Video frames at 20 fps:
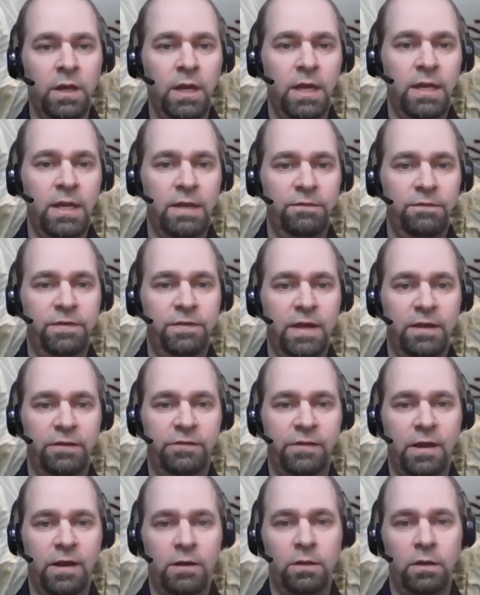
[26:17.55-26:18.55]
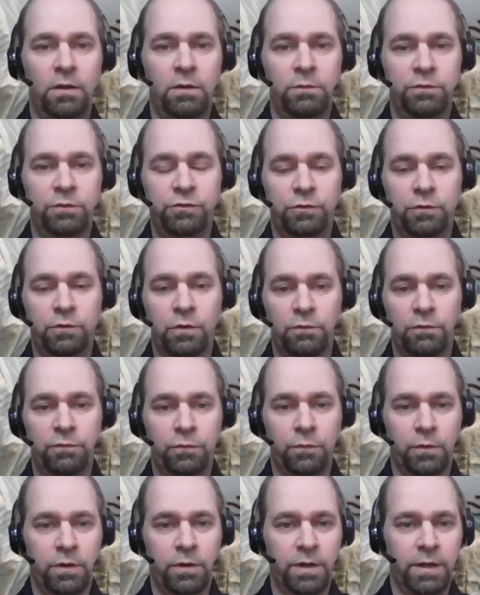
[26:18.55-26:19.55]
And if yes, how long would you go
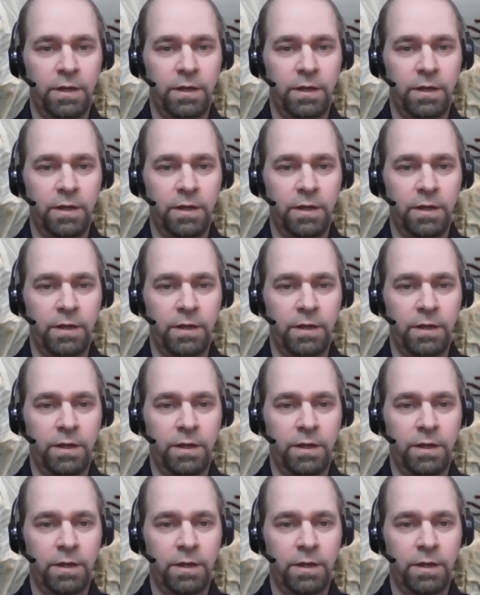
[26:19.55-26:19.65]
for?